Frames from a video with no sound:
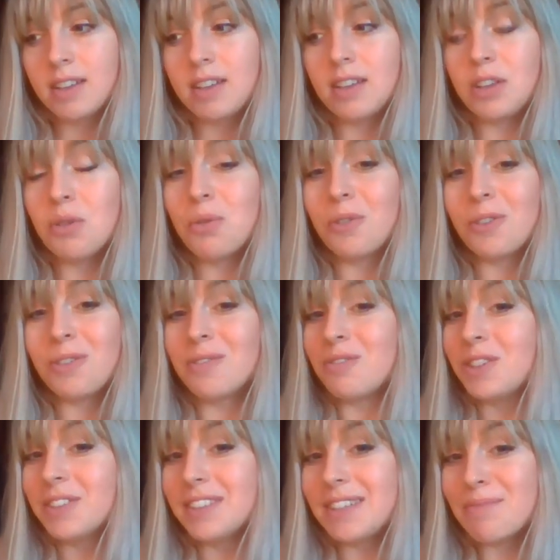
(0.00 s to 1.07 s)
You will
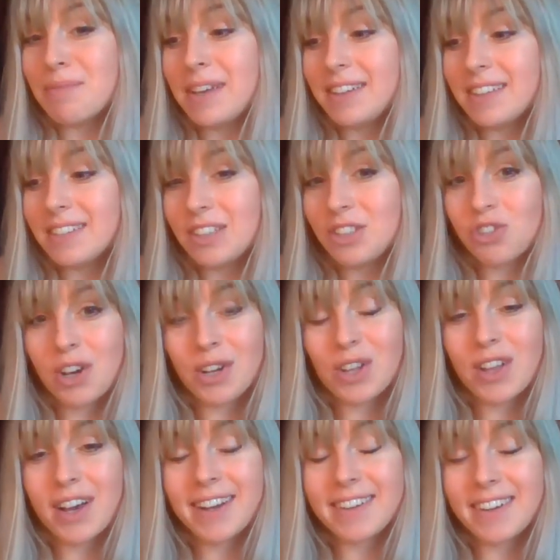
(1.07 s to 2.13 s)
really immediately shine a
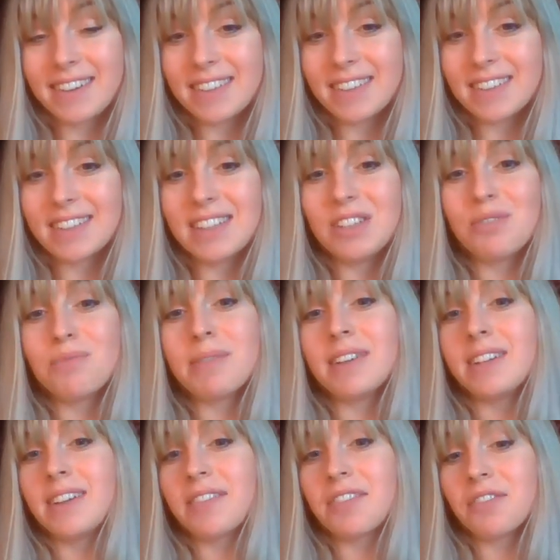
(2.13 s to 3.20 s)
light on it, and you might
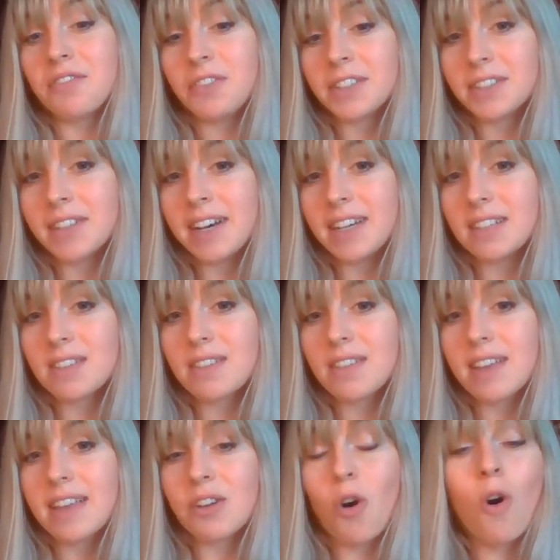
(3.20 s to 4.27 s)
not even realize
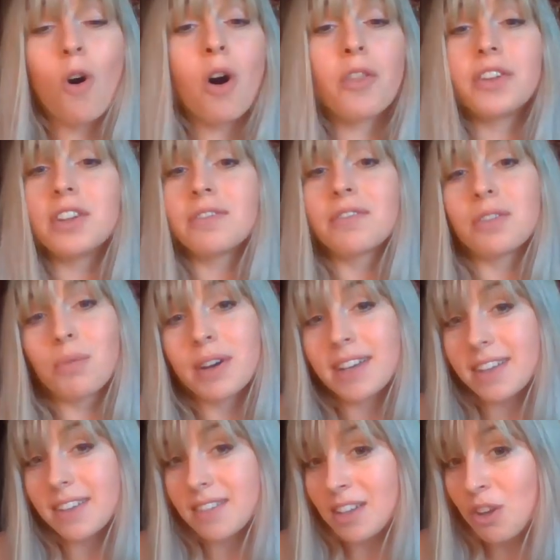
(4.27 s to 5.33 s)
in all the different
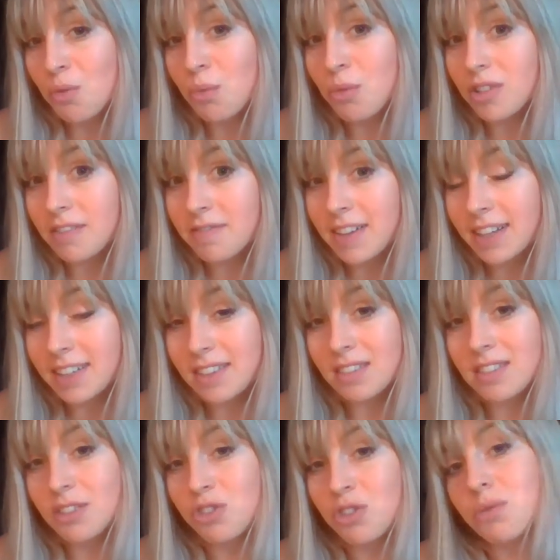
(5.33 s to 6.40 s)
ways that you will affect the
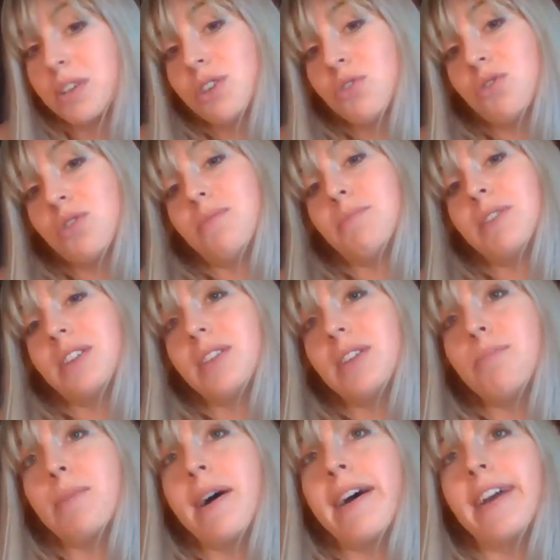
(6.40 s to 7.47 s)
situation merely
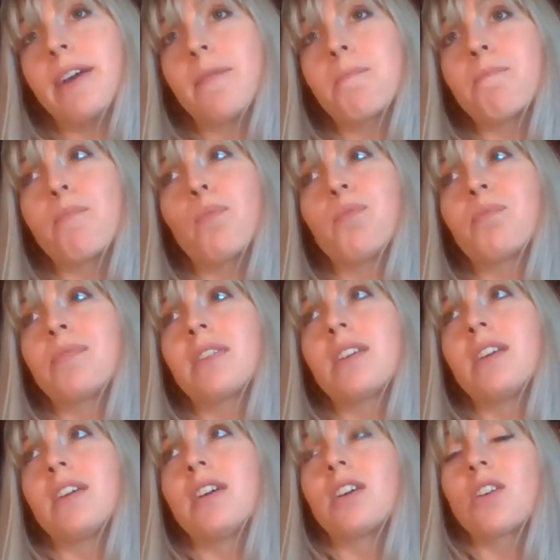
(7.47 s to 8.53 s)
by
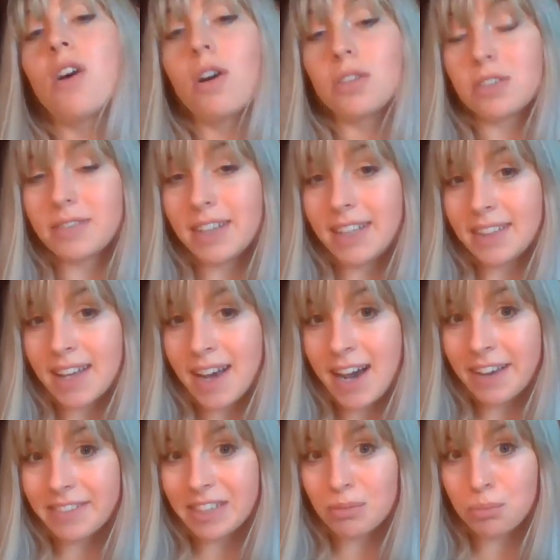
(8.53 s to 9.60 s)
cultivating that
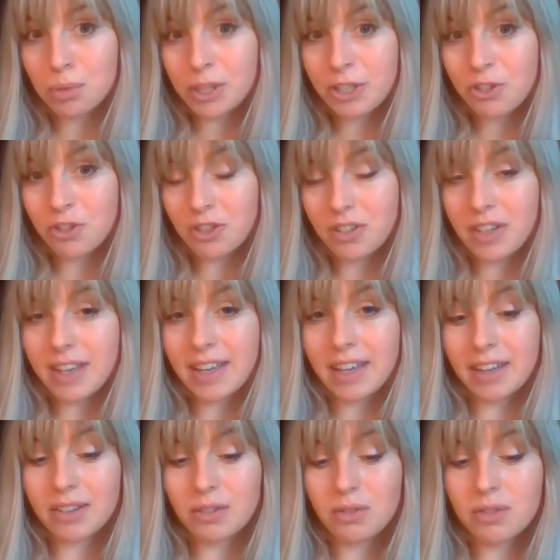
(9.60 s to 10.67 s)
high vibration
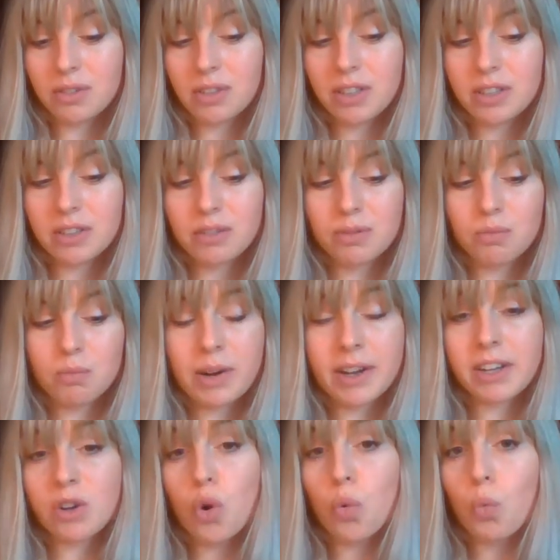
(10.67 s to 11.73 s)
and by
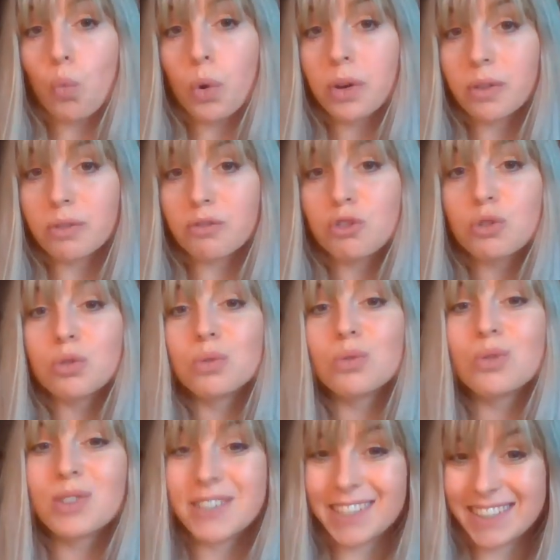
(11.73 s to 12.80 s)
your own will
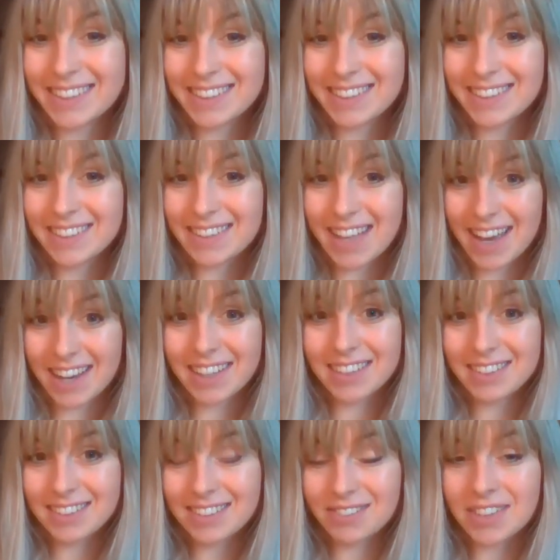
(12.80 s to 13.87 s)
choosing that,
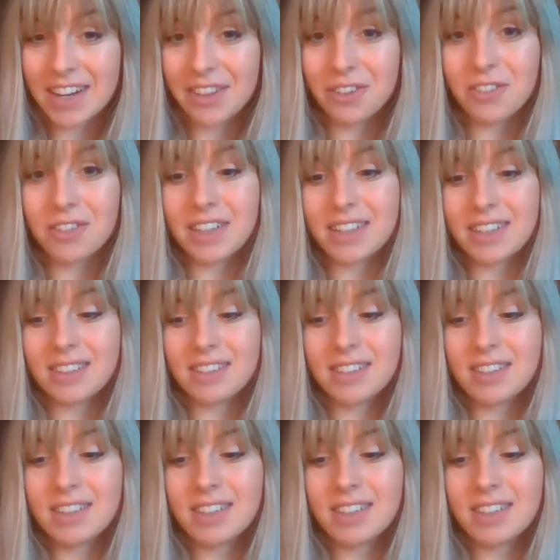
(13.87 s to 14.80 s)
rather than